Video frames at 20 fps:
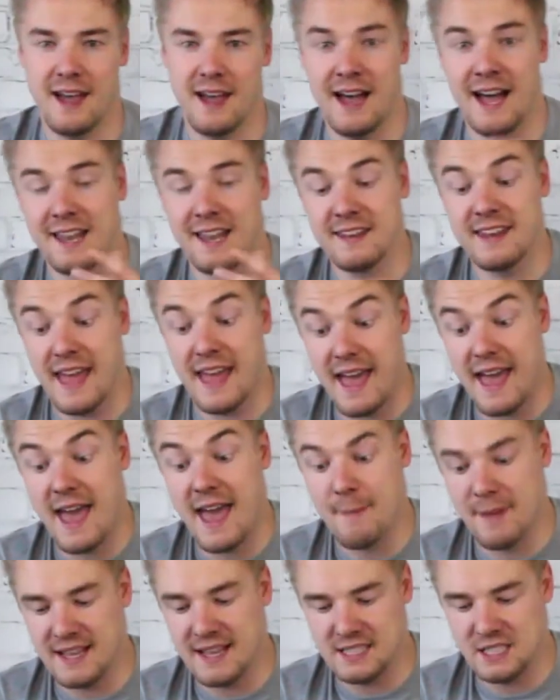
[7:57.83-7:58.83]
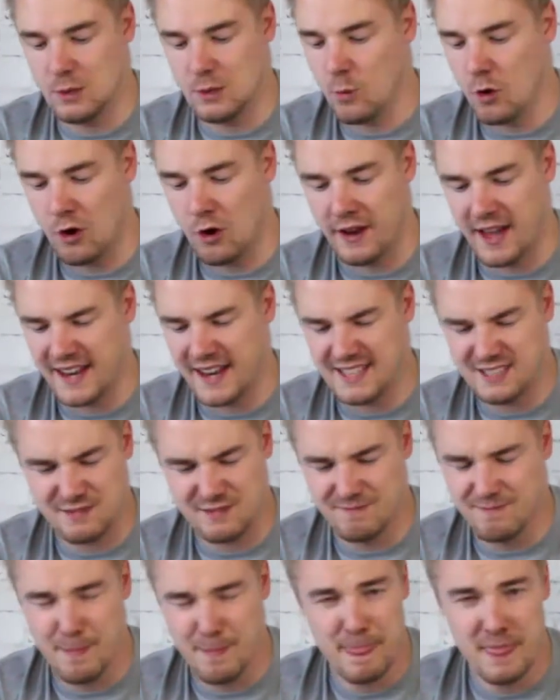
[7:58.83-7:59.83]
and M81, and it's,